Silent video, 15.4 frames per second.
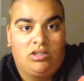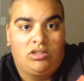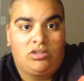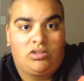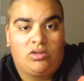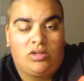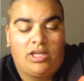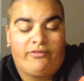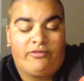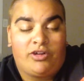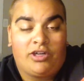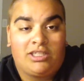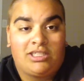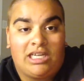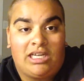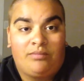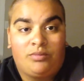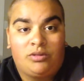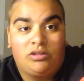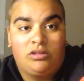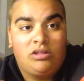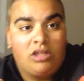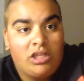So like for
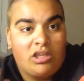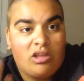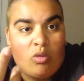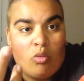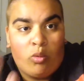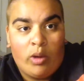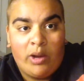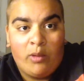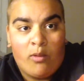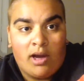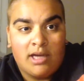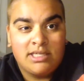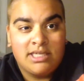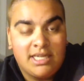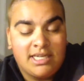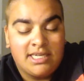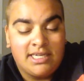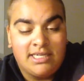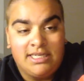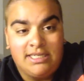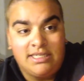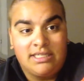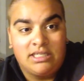example, like whitewashing
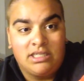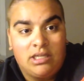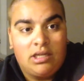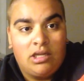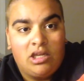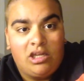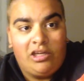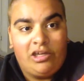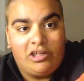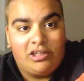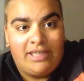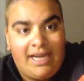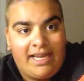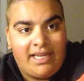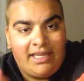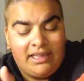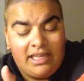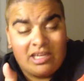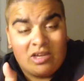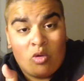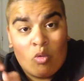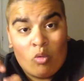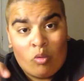is you're taking
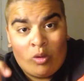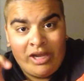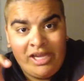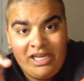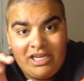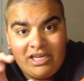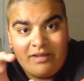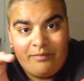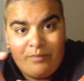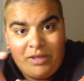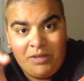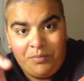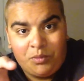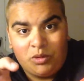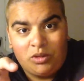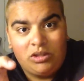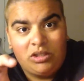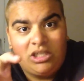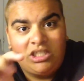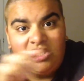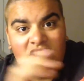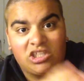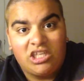like white people
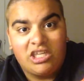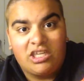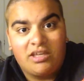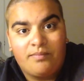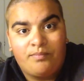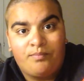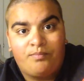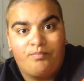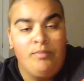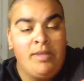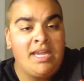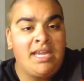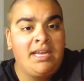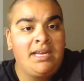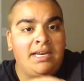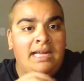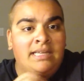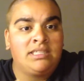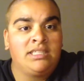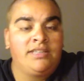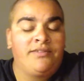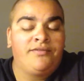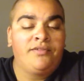and you're like making it
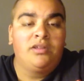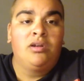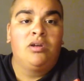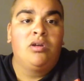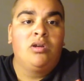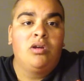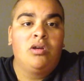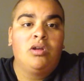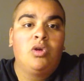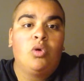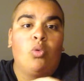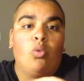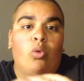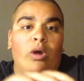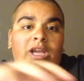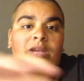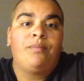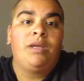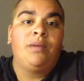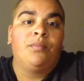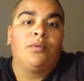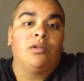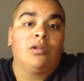as if white
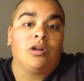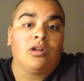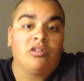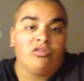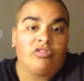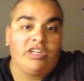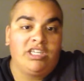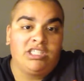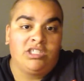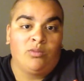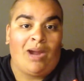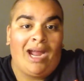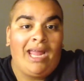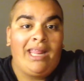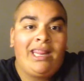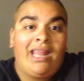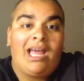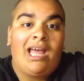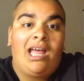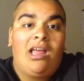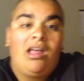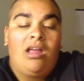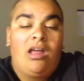people are the reason why
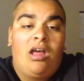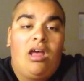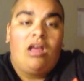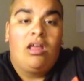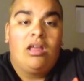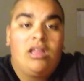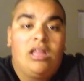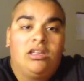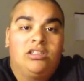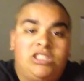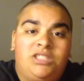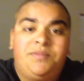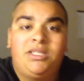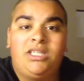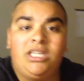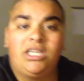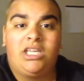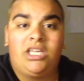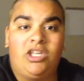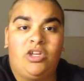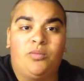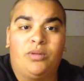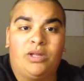that
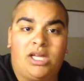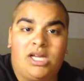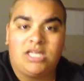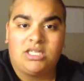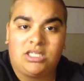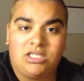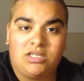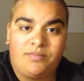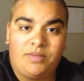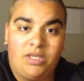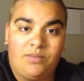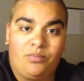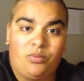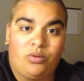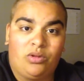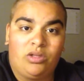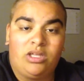LGBTQ plus people